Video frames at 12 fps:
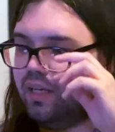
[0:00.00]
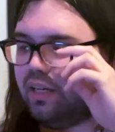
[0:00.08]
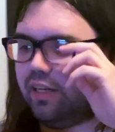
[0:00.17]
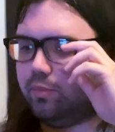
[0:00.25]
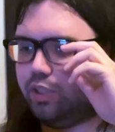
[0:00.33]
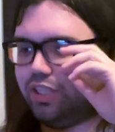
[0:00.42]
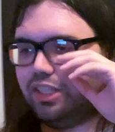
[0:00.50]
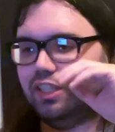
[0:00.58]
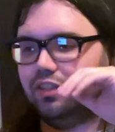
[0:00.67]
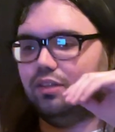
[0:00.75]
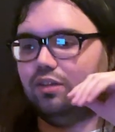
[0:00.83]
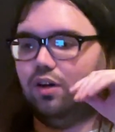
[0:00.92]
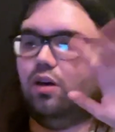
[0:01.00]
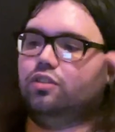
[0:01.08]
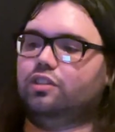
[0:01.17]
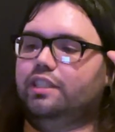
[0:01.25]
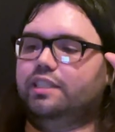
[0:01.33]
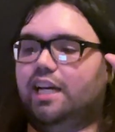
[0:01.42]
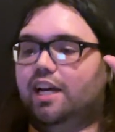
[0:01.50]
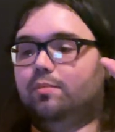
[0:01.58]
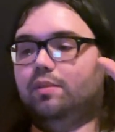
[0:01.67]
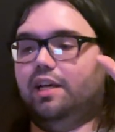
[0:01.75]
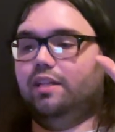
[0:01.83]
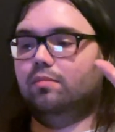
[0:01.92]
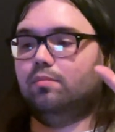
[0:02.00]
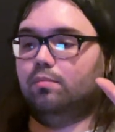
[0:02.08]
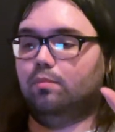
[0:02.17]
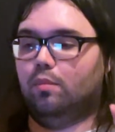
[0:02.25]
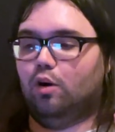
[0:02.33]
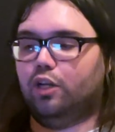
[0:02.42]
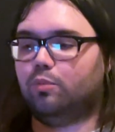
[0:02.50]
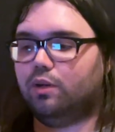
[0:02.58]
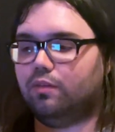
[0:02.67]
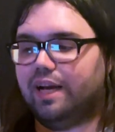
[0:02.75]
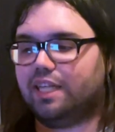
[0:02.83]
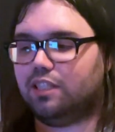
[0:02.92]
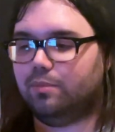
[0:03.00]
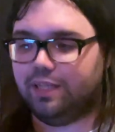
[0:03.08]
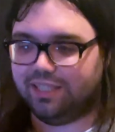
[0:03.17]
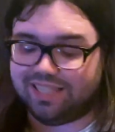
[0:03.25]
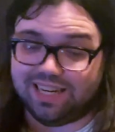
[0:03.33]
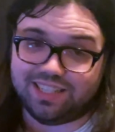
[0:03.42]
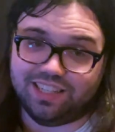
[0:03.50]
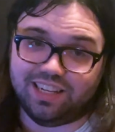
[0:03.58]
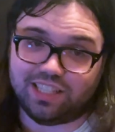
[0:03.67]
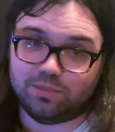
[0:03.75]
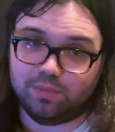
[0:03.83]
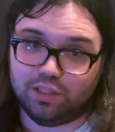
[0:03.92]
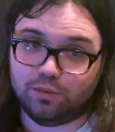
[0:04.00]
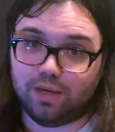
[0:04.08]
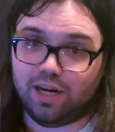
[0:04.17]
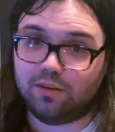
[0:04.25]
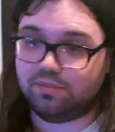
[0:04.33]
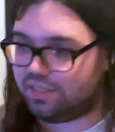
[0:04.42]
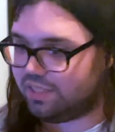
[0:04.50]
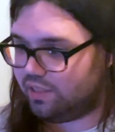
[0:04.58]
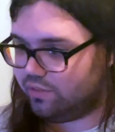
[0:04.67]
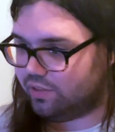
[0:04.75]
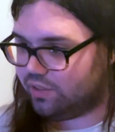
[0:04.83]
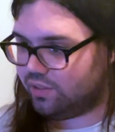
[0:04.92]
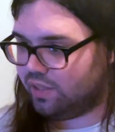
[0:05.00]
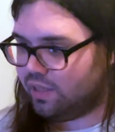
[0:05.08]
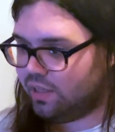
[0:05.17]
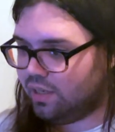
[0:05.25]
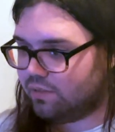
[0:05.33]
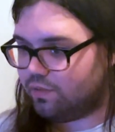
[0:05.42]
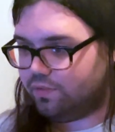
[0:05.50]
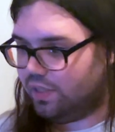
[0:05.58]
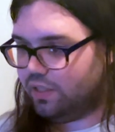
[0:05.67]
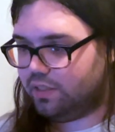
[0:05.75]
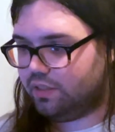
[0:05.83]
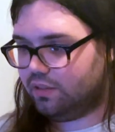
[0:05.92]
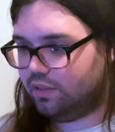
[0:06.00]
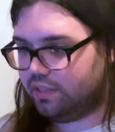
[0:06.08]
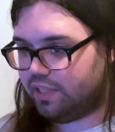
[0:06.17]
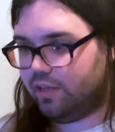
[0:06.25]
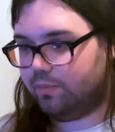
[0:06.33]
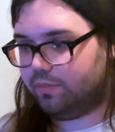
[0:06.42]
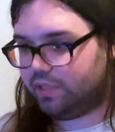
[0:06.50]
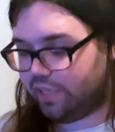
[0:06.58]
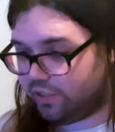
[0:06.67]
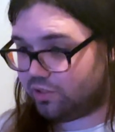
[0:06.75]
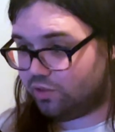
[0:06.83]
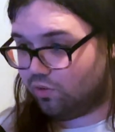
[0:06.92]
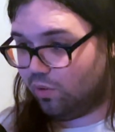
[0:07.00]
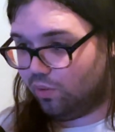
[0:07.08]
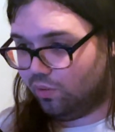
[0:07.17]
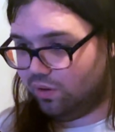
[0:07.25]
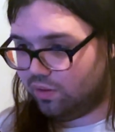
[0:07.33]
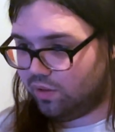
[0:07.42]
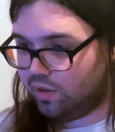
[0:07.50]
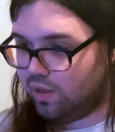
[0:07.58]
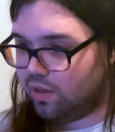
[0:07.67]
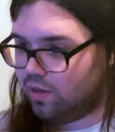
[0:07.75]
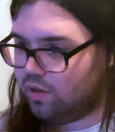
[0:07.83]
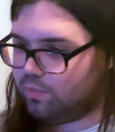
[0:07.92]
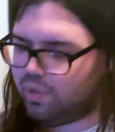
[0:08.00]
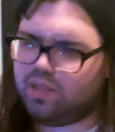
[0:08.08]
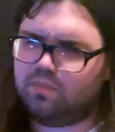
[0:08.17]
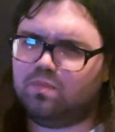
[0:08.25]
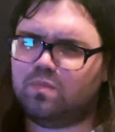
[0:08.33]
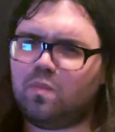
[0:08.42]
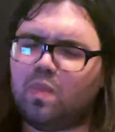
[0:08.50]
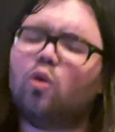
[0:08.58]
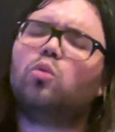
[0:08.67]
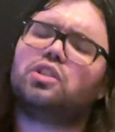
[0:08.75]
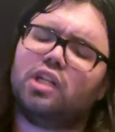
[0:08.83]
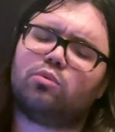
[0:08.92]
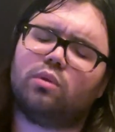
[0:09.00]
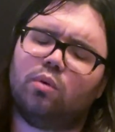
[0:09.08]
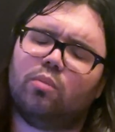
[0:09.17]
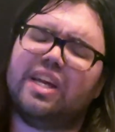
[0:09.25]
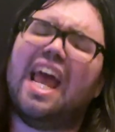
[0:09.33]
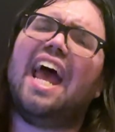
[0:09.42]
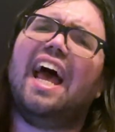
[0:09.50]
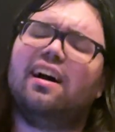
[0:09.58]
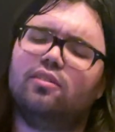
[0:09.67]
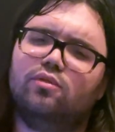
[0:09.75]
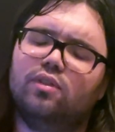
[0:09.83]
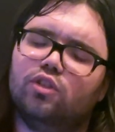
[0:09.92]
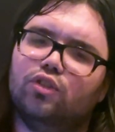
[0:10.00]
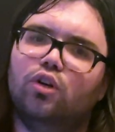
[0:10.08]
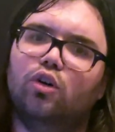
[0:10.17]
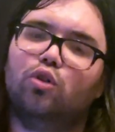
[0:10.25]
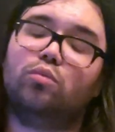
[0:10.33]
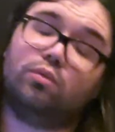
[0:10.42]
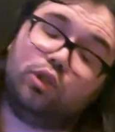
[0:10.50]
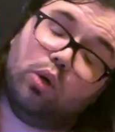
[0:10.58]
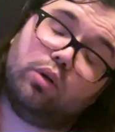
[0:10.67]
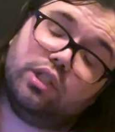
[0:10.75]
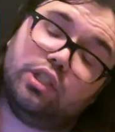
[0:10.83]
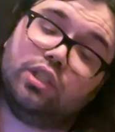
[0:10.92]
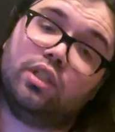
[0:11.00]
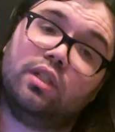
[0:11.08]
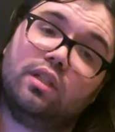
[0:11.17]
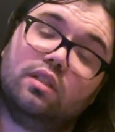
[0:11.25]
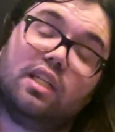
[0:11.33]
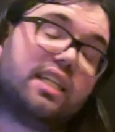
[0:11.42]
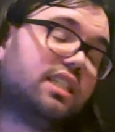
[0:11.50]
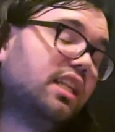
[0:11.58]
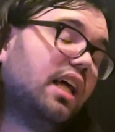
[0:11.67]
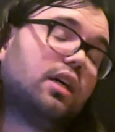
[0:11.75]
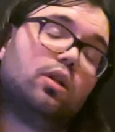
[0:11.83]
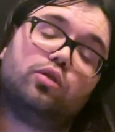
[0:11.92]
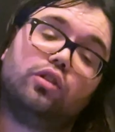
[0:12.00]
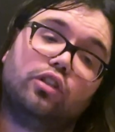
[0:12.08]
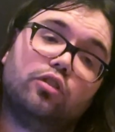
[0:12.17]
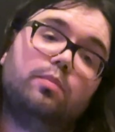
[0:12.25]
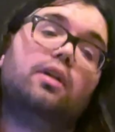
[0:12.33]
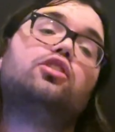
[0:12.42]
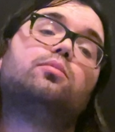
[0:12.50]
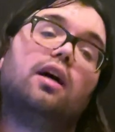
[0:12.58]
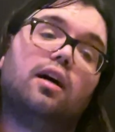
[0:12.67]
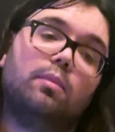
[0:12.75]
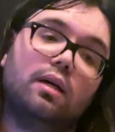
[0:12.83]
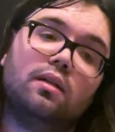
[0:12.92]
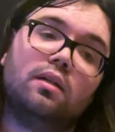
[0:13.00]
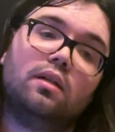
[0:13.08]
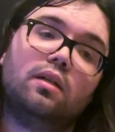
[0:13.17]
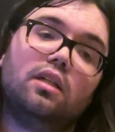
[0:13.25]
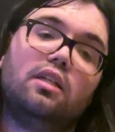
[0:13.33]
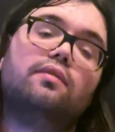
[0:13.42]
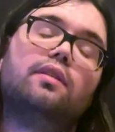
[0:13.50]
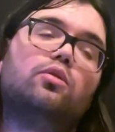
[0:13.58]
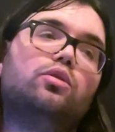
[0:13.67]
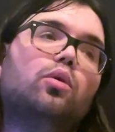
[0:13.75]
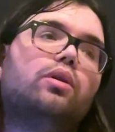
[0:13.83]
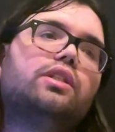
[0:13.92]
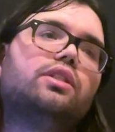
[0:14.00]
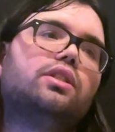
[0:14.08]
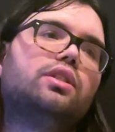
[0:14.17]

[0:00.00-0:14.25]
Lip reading: I'm sure in an alternate timeline, Marty would have actually been exactly like SpongeBob instead of just filling the same character role. But we're stuck with what we have, so George is actually a lot closer to SpongeBob, even though George is,